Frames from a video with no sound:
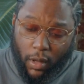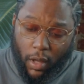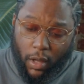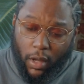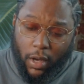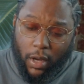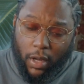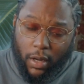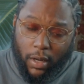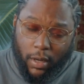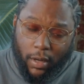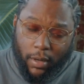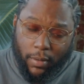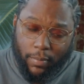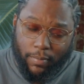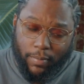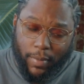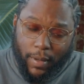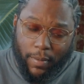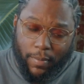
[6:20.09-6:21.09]
you're gonna
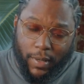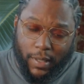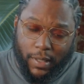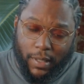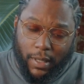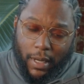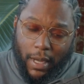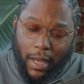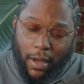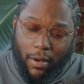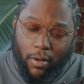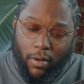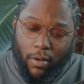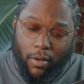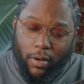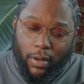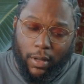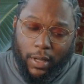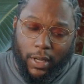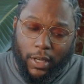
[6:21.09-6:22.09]
be missing out
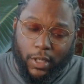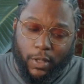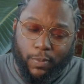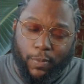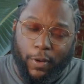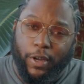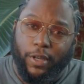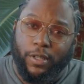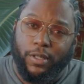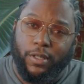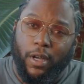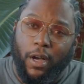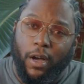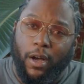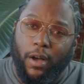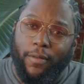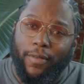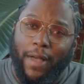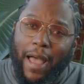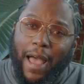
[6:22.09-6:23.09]
on the experience
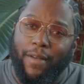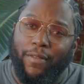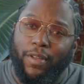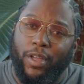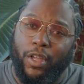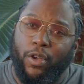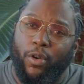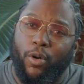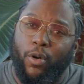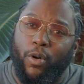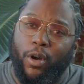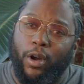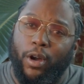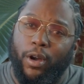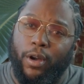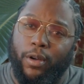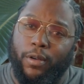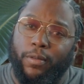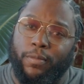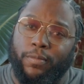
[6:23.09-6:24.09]
of having
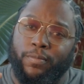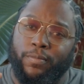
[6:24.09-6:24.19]
your